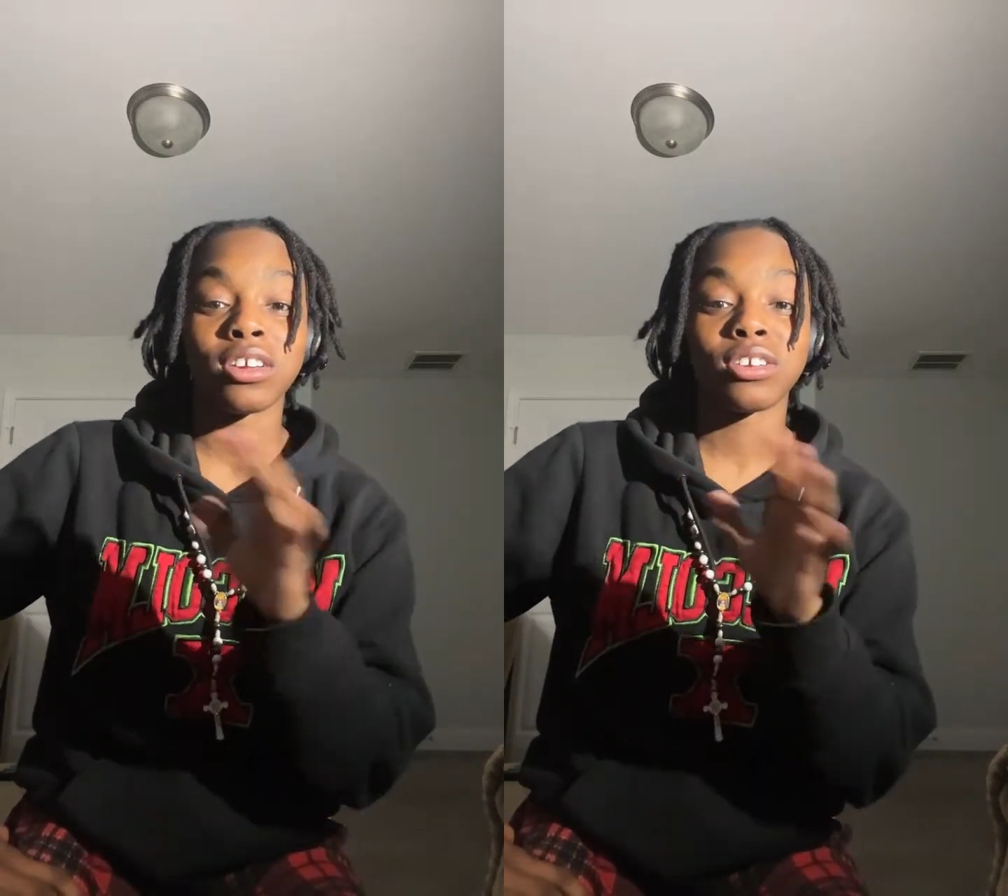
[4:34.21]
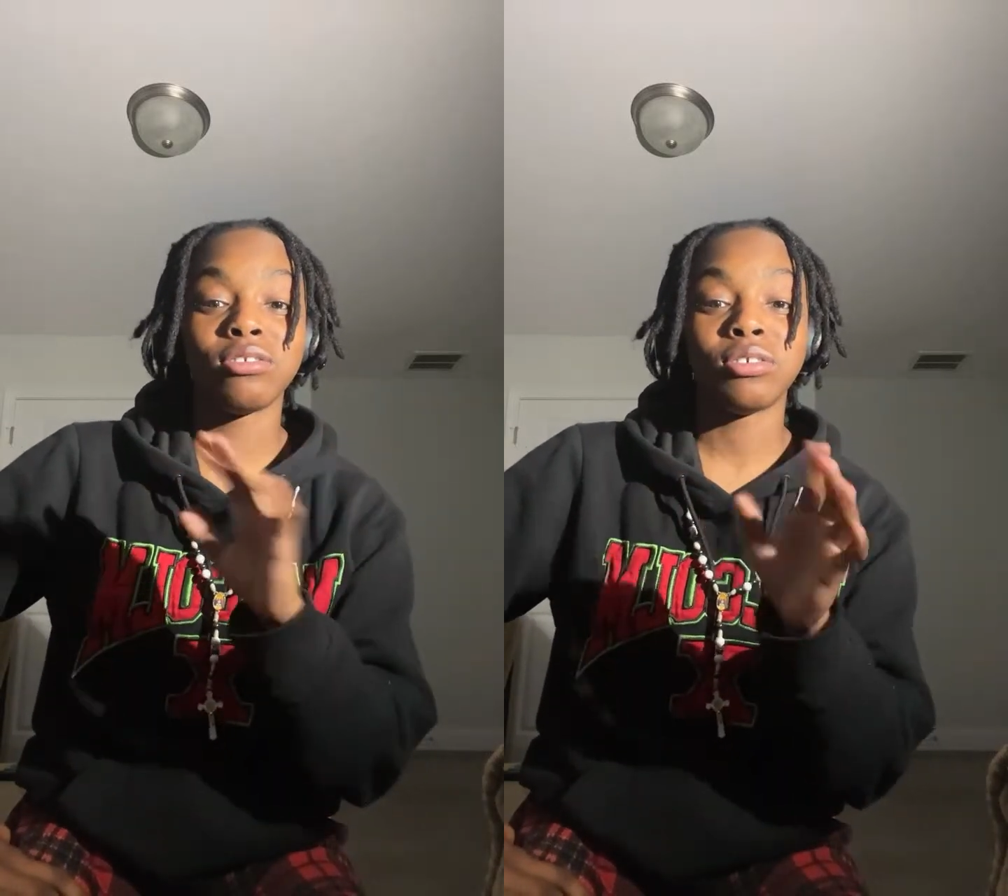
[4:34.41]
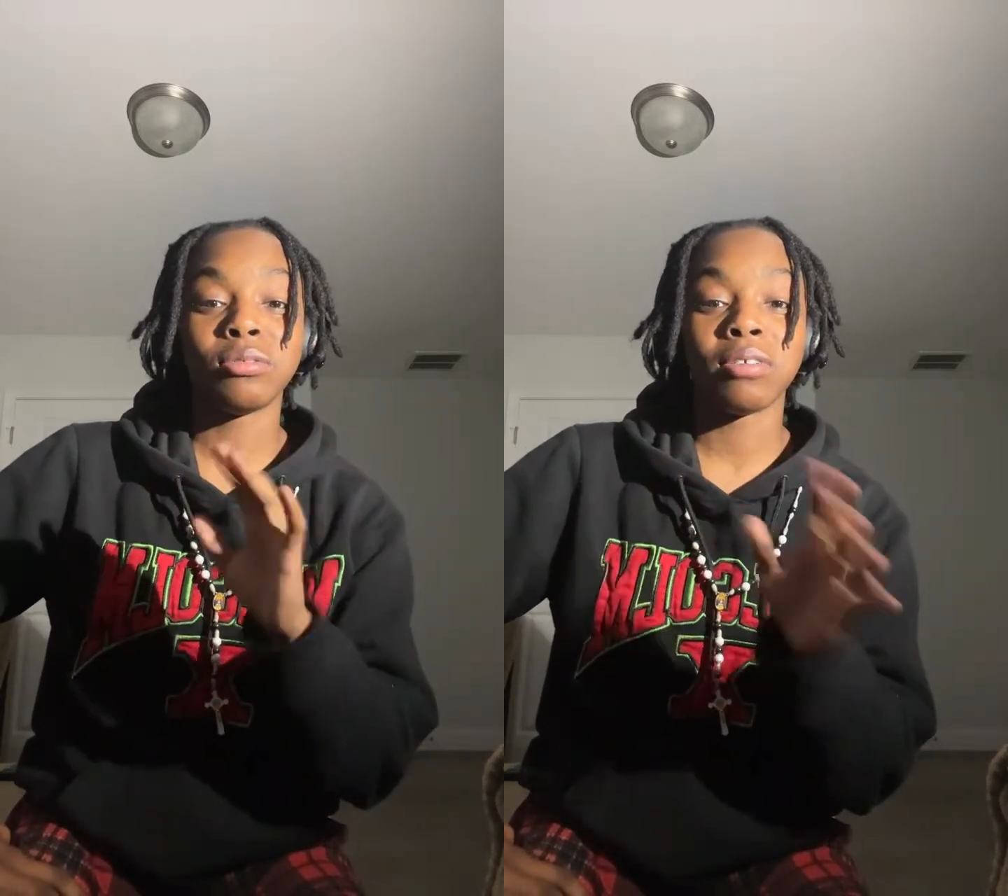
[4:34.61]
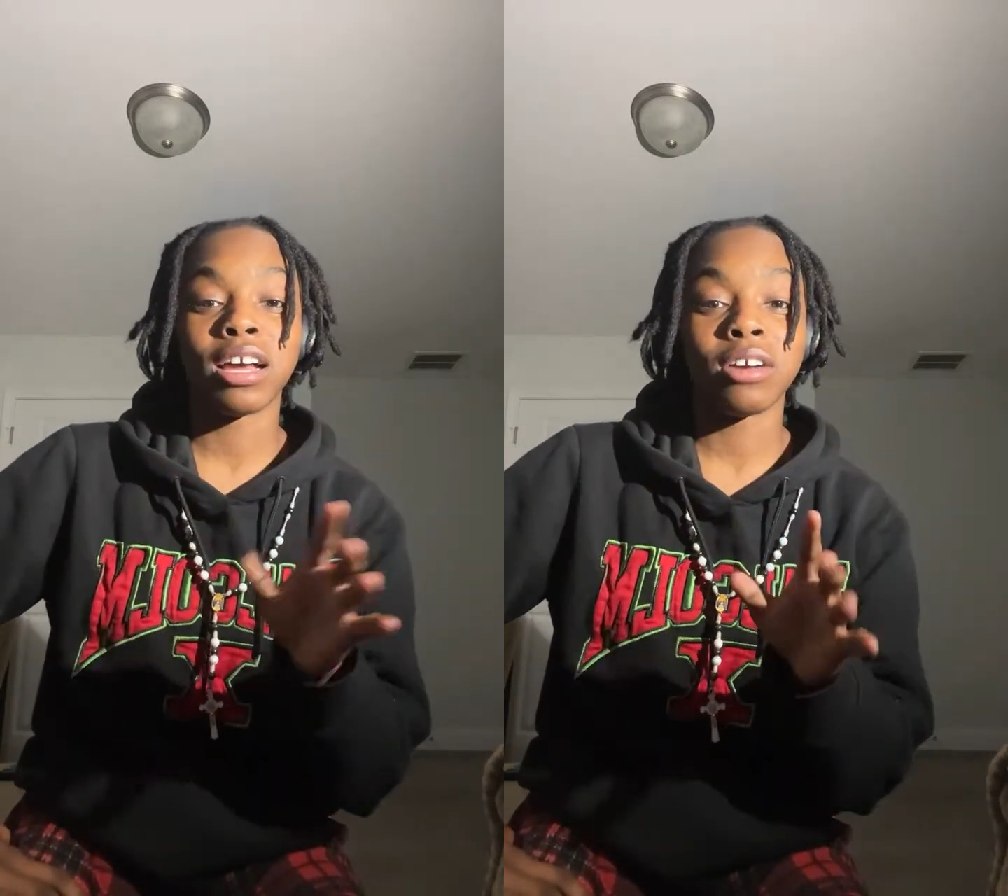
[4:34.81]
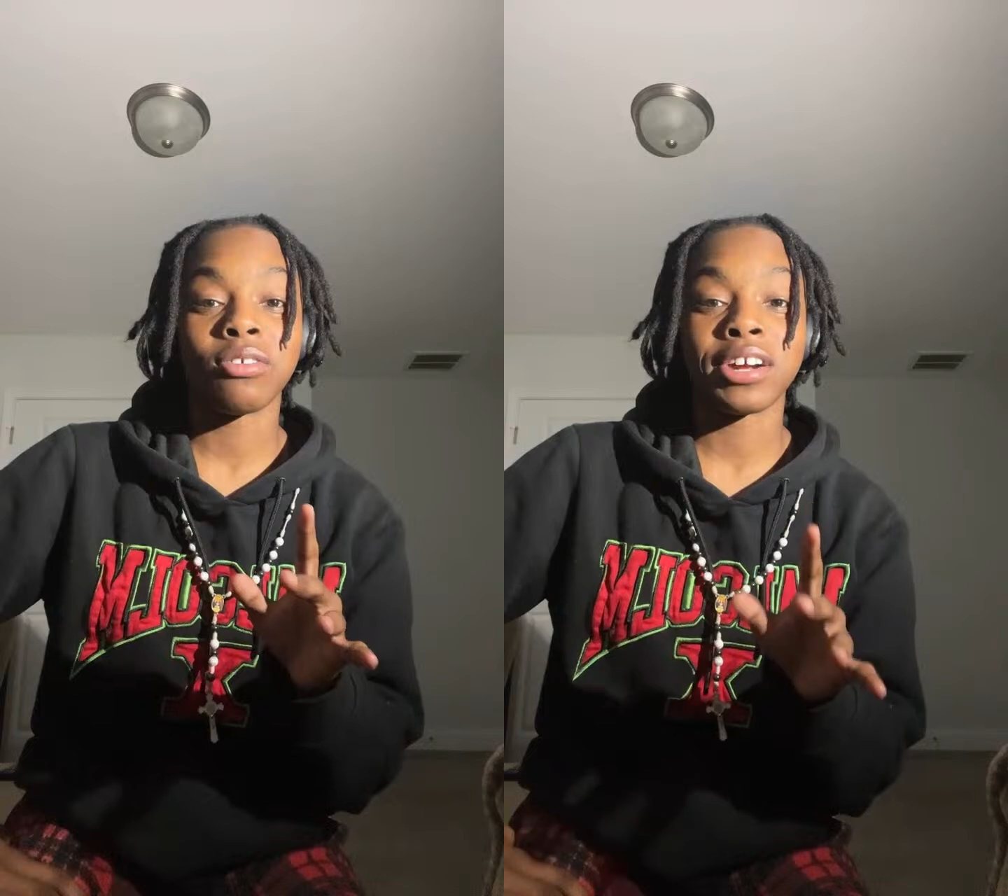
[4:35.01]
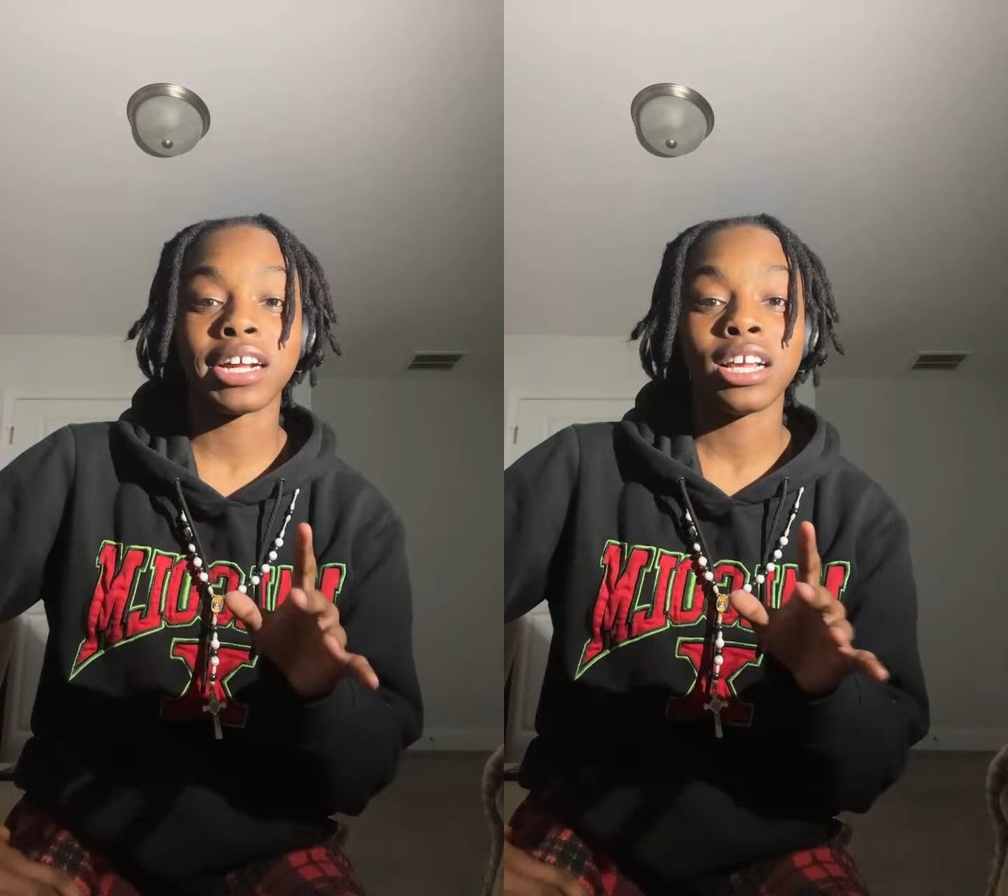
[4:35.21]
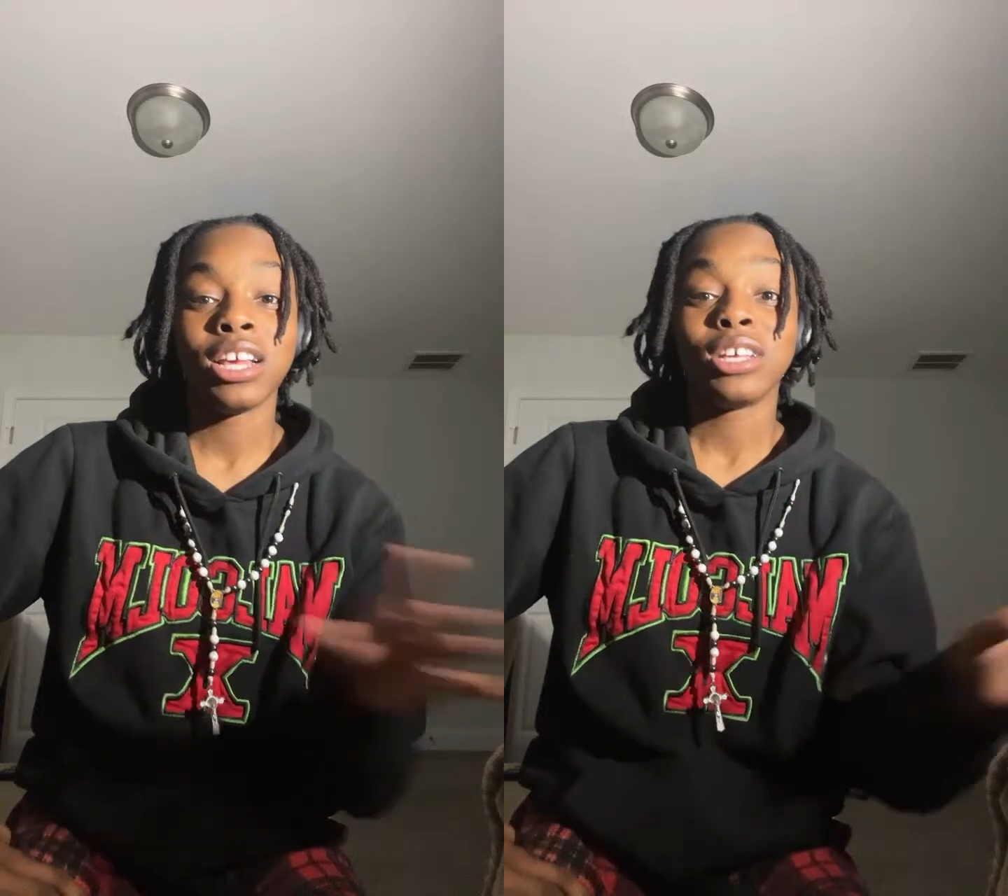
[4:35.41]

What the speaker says: YouTube Live, right?